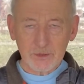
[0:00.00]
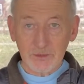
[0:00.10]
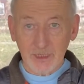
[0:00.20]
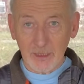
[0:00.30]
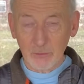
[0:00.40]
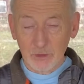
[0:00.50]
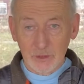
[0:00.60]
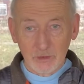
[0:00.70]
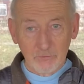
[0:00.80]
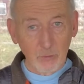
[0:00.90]
Now
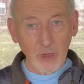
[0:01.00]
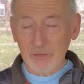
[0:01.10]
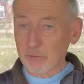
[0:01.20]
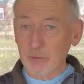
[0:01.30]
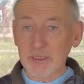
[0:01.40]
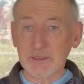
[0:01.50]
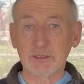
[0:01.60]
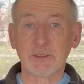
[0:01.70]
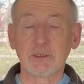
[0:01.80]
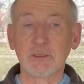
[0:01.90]
for whatever
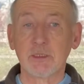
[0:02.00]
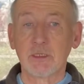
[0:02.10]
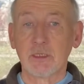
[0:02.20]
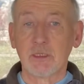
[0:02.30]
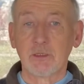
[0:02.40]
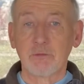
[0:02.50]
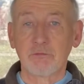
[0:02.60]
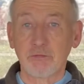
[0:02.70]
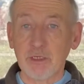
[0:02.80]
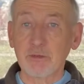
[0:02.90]
reason
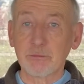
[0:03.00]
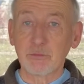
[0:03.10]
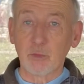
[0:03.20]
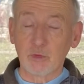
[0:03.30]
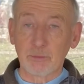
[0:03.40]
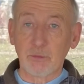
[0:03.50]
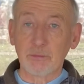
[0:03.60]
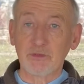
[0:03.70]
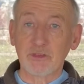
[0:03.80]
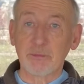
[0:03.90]
Freedom's water pump
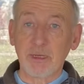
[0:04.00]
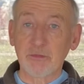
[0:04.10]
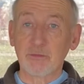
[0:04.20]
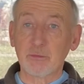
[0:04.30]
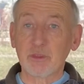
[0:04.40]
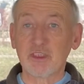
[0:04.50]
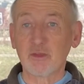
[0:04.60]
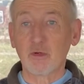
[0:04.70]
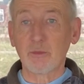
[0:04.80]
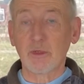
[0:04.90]
is in the bathroom, which is
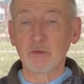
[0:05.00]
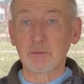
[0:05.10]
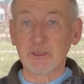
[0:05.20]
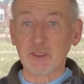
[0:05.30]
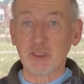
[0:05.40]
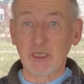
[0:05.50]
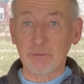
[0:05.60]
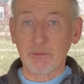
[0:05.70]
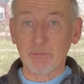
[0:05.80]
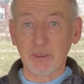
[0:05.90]
almost midship,
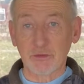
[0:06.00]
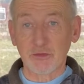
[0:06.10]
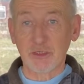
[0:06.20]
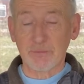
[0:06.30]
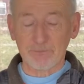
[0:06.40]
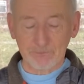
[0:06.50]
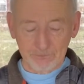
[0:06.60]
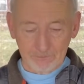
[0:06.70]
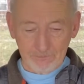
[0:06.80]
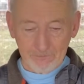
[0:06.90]
middle of the ship.
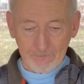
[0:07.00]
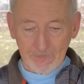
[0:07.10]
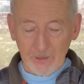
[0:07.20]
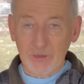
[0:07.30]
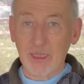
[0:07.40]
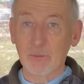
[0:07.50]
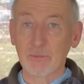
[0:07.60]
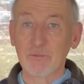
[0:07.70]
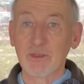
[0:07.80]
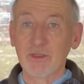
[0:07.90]
Now
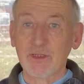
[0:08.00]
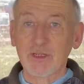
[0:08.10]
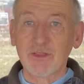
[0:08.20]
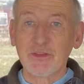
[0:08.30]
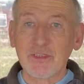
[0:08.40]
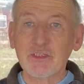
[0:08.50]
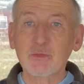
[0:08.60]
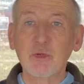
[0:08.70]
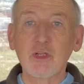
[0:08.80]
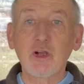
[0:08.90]

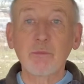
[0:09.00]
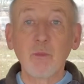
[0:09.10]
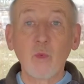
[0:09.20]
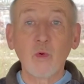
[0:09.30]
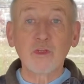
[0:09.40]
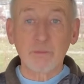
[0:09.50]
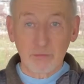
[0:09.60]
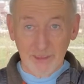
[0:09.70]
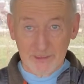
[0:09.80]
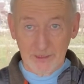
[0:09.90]
these work on water
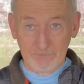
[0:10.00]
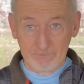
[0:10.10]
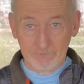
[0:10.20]
pressure.